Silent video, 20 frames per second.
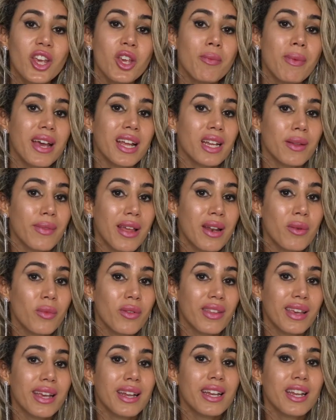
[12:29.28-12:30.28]
you may end up then
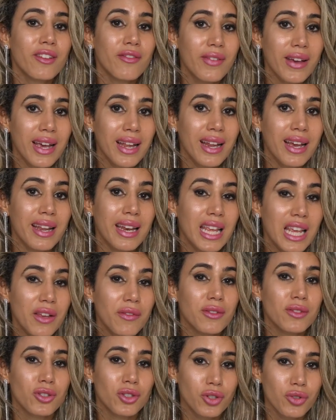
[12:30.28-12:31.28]
with kidney failure and
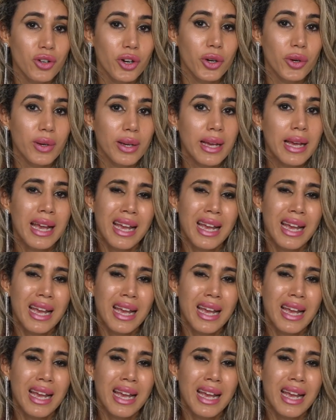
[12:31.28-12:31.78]
even stroke.